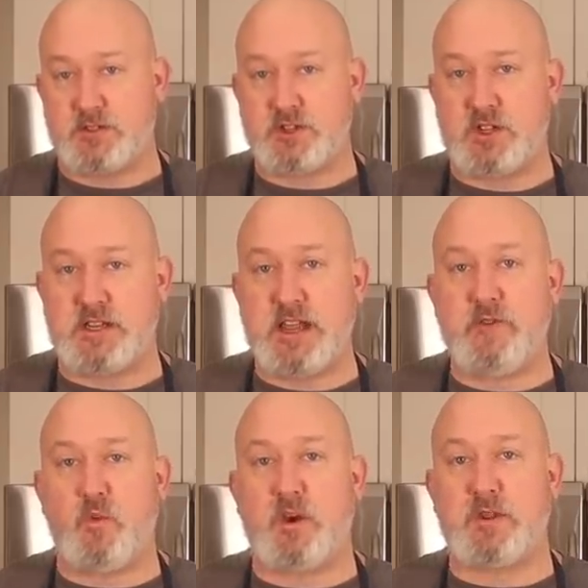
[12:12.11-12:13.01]
So you
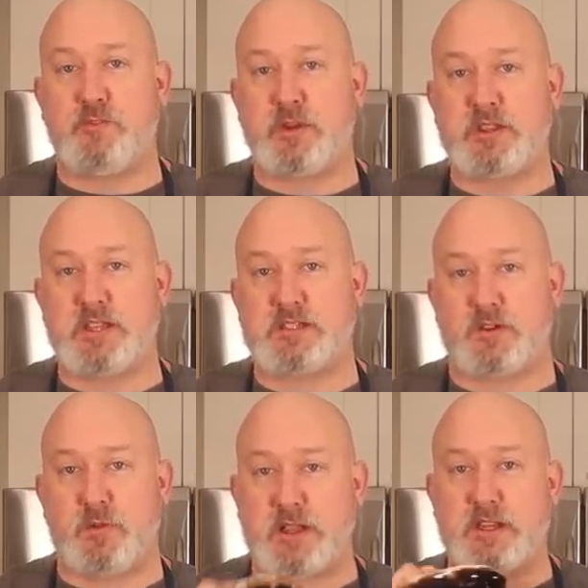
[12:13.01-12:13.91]
never wanna put this
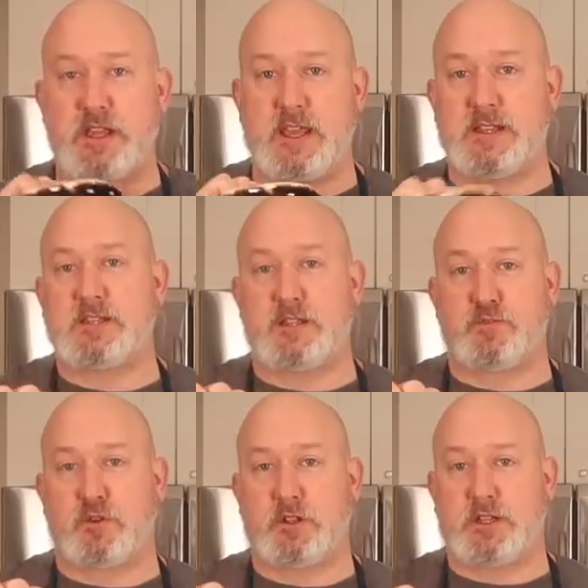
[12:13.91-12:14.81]
directly into the
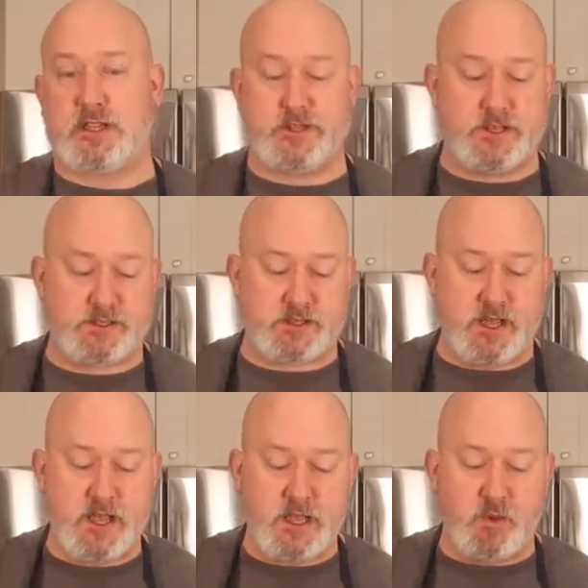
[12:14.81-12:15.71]
broiler like this.
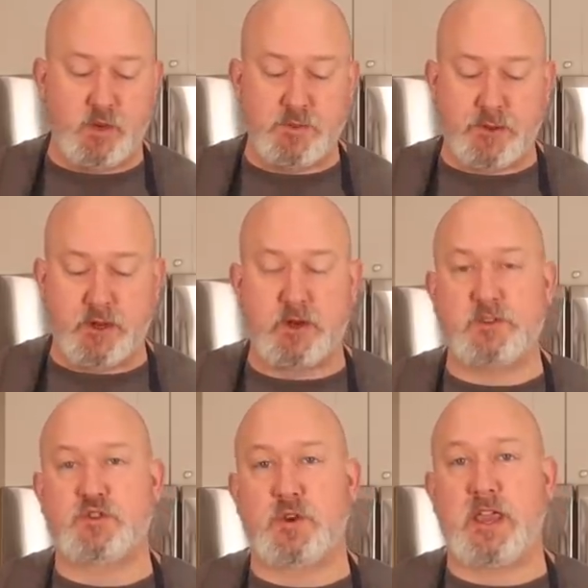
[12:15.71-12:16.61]
You wanna put it on a
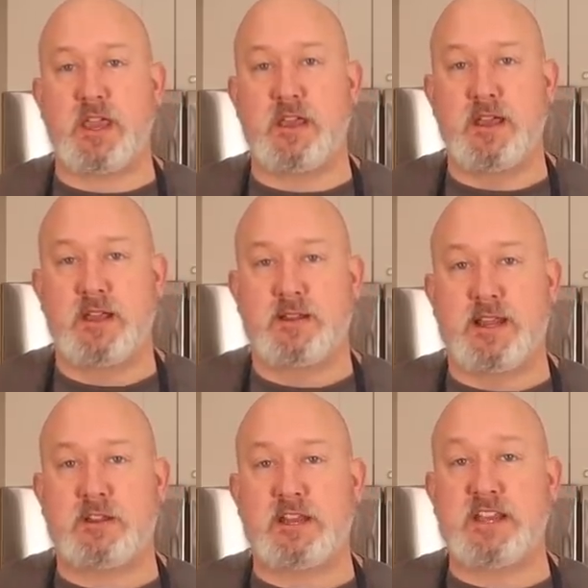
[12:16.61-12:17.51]
tray.
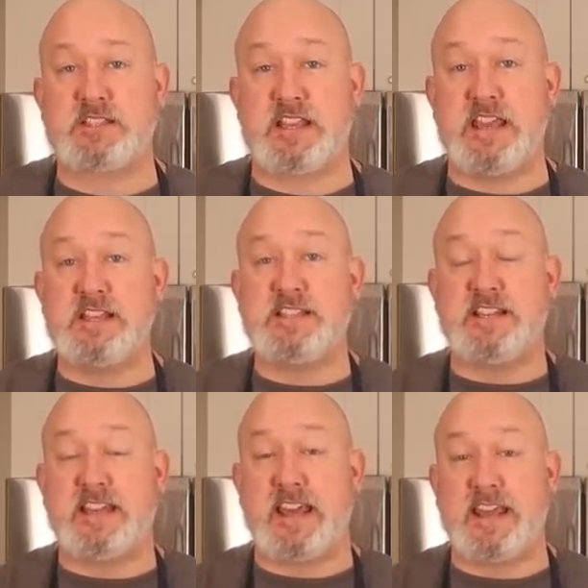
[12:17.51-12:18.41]
Not only is it easy
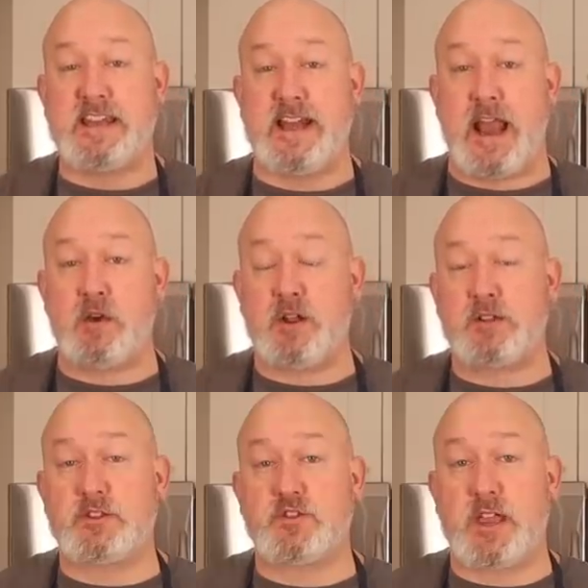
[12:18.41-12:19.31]
to get in and out on
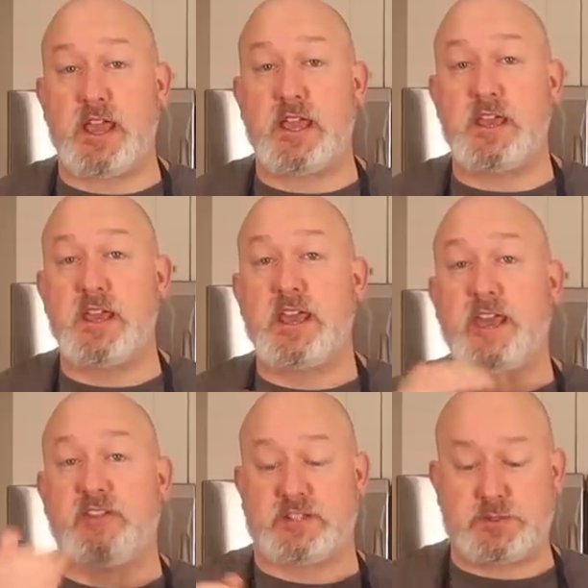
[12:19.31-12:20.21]
the tray,
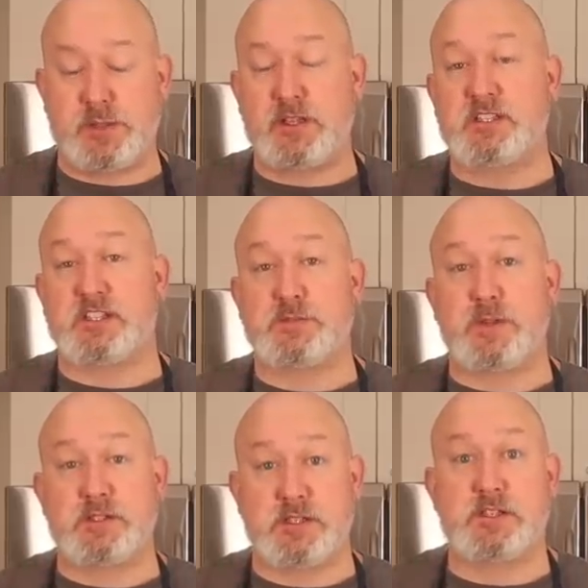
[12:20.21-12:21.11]
if it spills, it
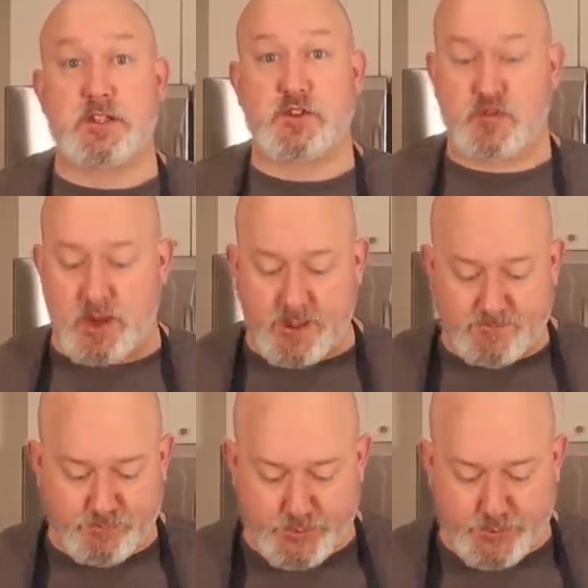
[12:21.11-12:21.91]
spills into the tray.